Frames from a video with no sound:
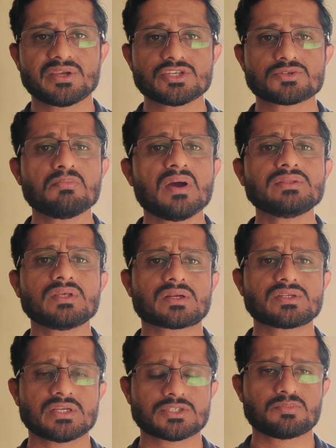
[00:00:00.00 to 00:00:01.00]
his mother
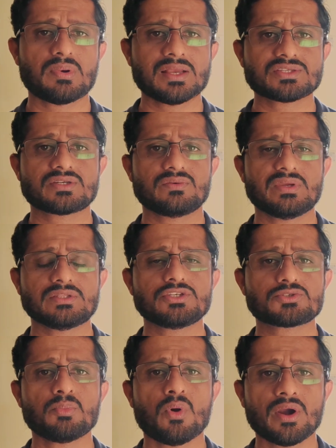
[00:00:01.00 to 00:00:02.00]
just passed away
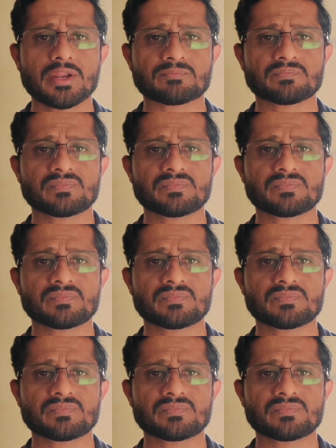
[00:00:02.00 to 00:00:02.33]
this morning.